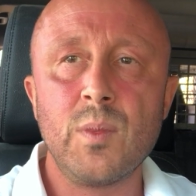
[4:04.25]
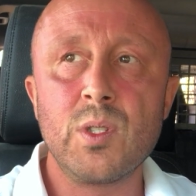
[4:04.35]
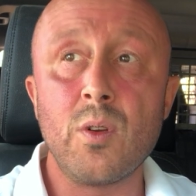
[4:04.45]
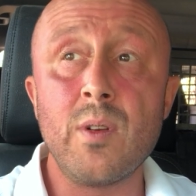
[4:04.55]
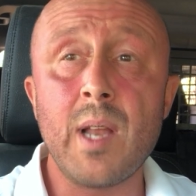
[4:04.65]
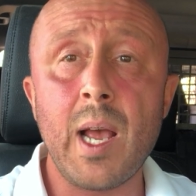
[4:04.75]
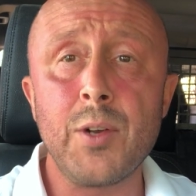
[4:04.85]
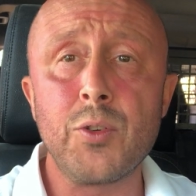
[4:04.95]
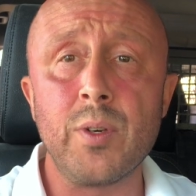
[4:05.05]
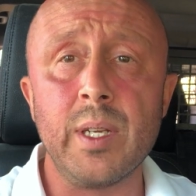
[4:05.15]
So
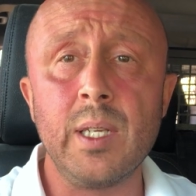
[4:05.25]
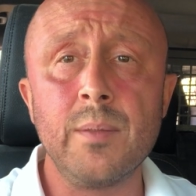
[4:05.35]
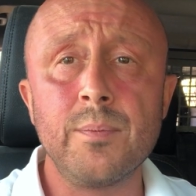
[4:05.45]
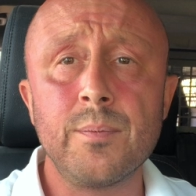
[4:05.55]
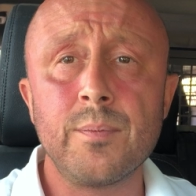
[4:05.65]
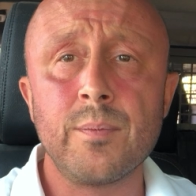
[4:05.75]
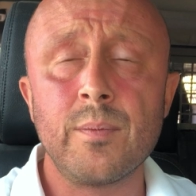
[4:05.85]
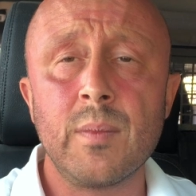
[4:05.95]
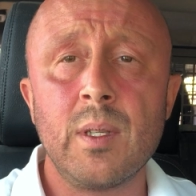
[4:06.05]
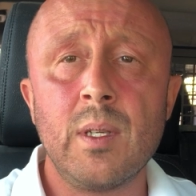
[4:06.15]
naturally,
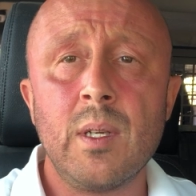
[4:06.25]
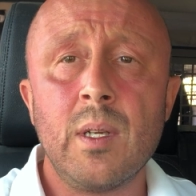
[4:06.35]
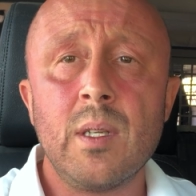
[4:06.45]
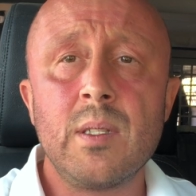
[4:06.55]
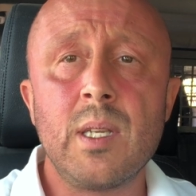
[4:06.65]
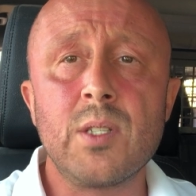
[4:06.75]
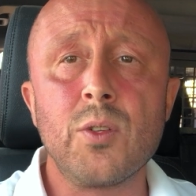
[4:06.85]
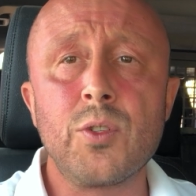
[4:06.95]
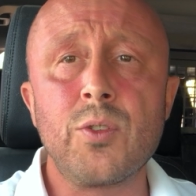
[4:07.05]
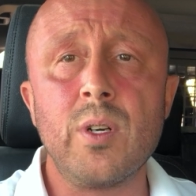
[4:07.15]

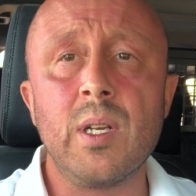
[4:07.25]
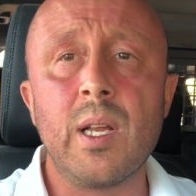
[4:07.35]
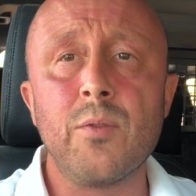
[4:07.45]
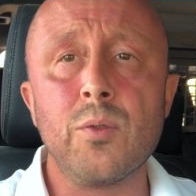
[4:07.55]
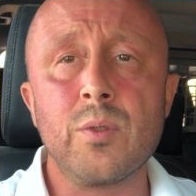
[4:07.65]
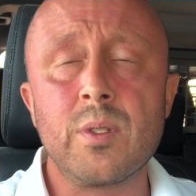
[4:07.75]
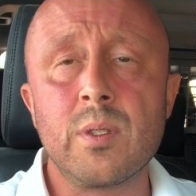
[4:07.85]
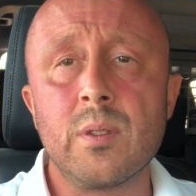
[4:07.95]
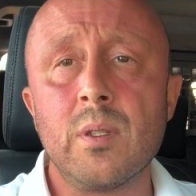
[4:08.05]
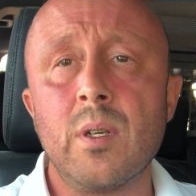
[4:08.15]
testosterone levels